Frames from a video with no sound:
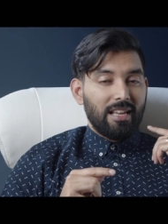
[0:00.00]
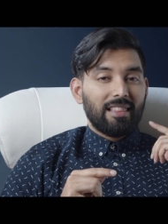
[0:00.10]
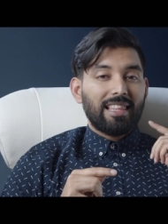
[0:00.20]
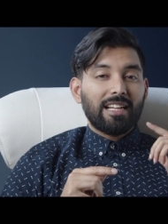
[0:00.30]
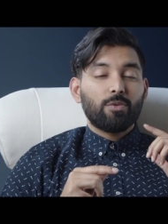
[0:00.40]

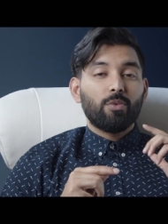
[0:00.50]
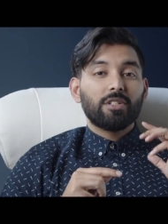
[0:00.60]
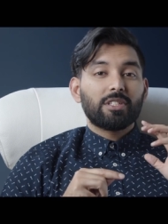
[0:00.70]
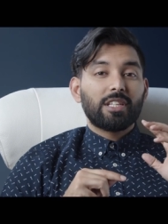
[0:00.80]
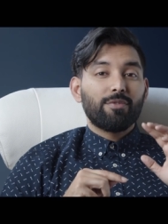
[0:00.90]
that
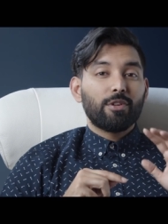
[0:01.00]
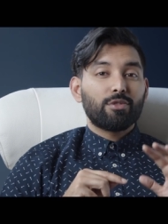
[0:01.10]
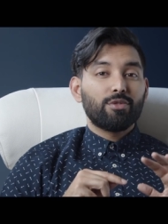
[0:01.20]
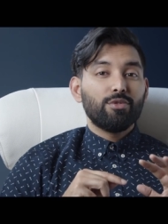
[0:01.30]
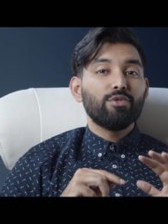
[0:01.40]
was given
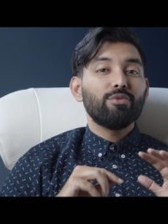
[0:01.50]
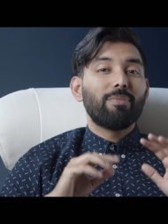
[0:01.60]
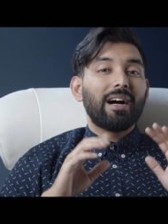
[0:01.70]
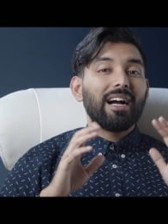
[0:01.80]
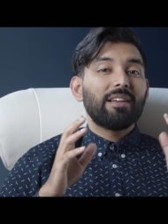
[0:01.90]
to you
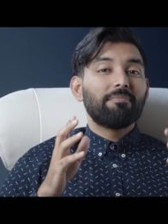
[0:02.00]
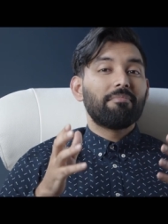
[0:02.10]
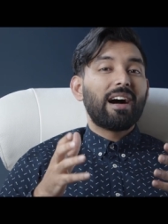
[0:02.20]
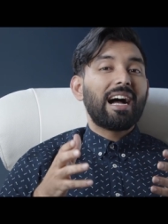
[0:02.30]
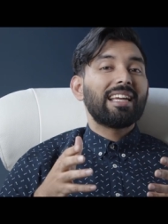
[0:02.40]
by
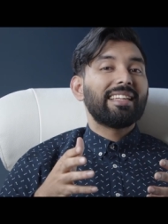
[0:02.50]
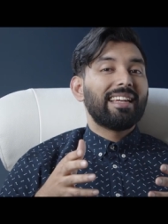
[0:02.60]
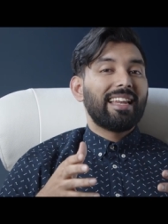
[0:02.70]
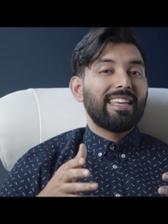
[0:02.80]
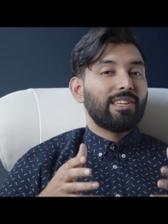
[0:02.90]
my
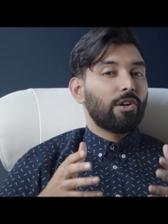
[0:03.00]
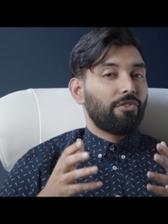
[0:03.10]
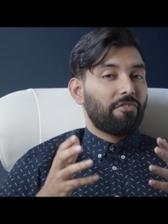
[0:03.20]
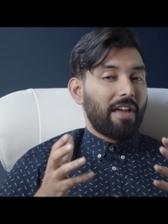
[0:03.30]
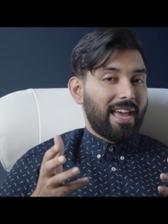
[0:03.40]
laying
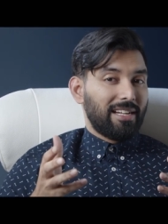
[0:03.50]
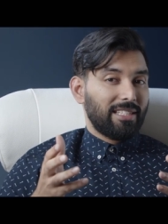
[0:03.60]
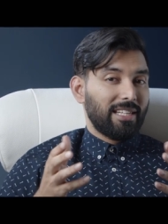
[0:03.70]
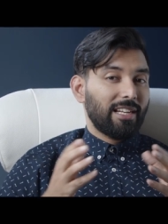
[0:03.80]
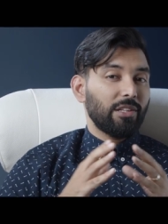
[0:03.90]
of
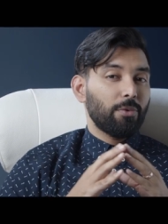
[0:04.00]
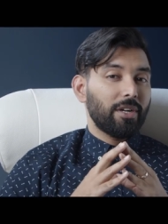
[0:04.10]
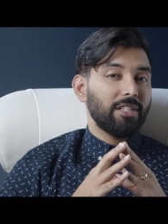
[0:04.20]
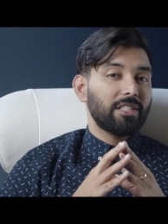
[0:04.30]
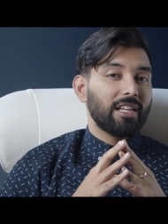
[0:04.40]
hands. In other
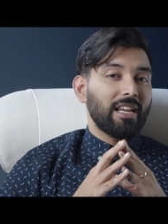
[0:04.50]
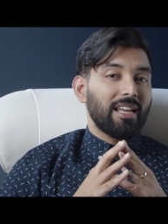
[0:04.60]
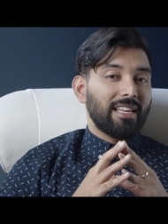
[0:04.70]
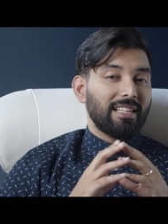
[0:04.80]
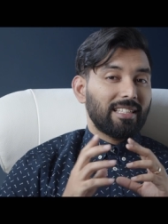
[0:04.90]
words,
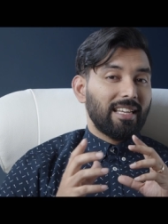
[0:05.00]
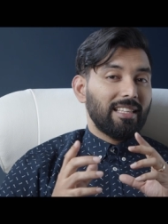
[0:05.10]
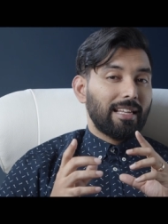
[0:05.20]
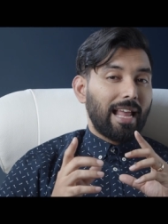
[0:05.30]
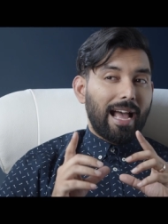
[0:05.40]
he's
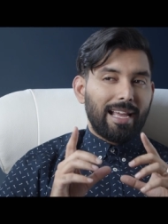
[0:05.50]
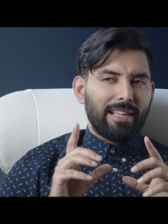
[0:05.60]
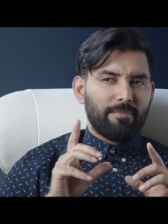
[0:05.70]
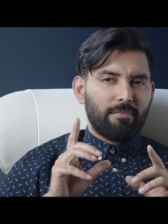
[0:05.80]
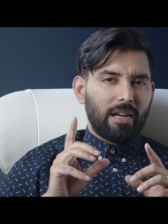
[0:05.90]
saying that I
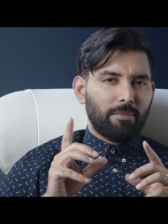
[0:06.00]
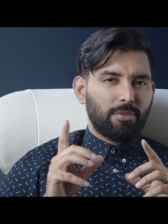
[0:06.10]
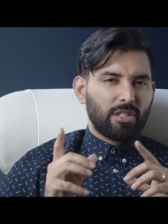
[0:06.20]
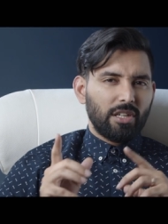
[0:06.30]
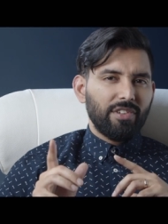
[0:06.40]
am
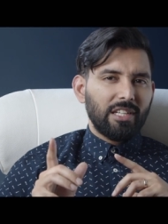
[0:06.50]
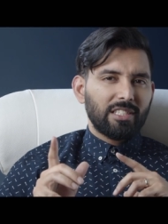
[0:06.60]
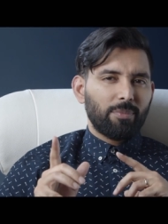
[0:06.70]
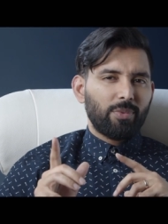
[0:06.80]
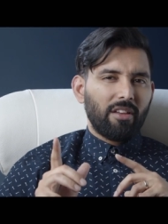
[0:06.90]
observing
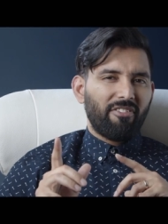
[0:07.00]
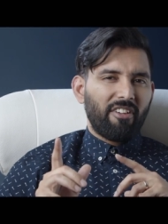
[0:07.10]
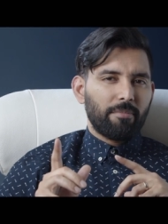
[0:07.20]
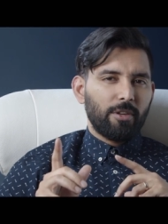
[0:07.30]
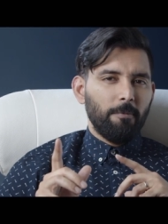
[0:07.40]
something
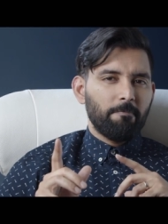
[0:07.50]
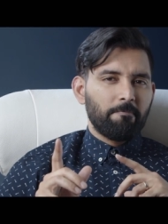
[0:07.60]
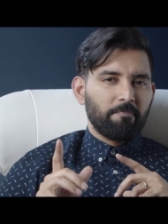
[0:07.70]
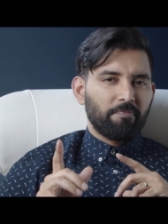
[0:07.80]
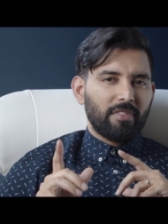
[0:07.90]
from you,
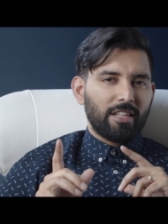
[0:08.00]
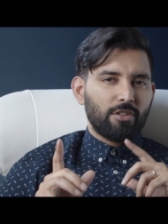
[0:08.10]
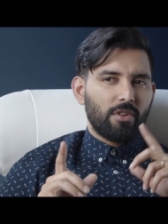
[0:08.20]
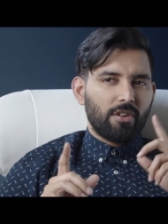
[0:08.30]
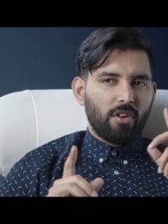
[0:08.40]
that
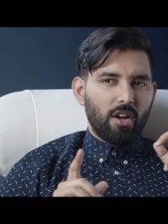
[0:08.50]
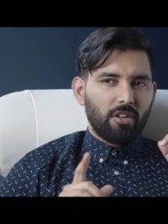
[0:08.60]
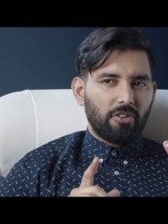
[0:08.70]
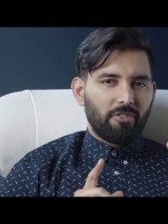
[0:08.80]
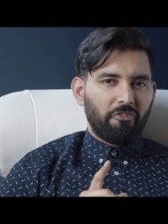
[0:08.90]
you are
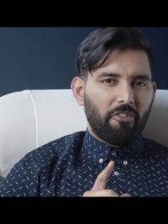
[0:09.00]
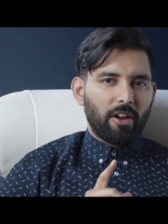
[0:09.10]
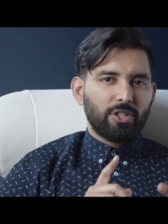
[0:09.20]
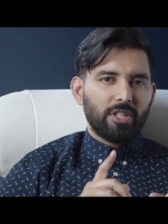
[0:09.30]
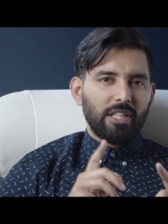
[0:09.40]
not
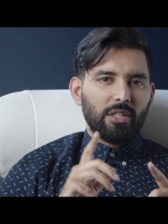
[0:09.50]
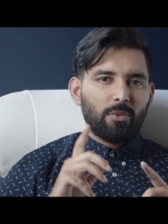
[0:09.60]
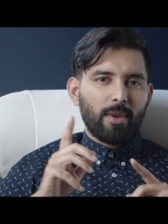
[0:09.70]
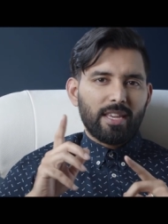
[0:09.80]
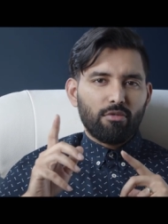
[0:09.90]
functioning the
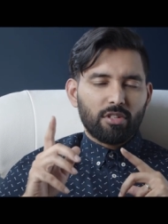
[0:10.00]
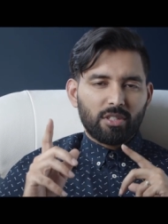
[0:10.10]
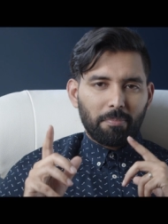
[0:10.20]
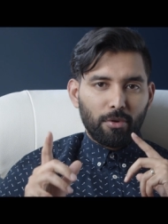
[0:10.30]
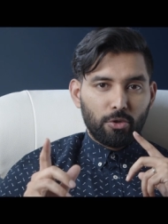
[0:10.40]
way you're
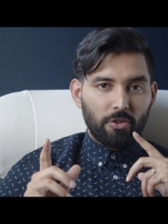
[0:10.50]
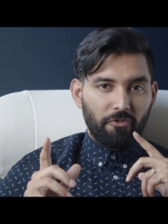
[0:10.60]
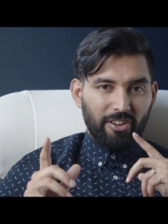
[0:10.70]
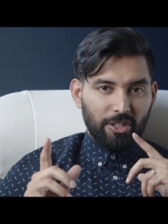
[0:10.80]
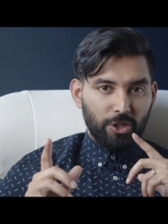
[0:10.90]
supposed to
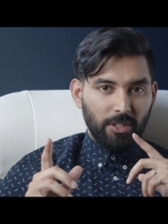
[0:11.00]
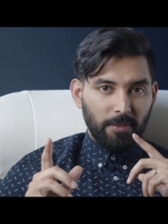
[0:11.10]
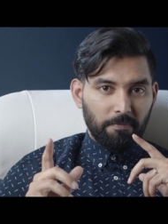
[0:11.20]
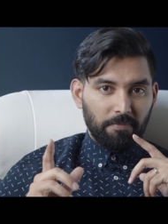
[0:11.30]
function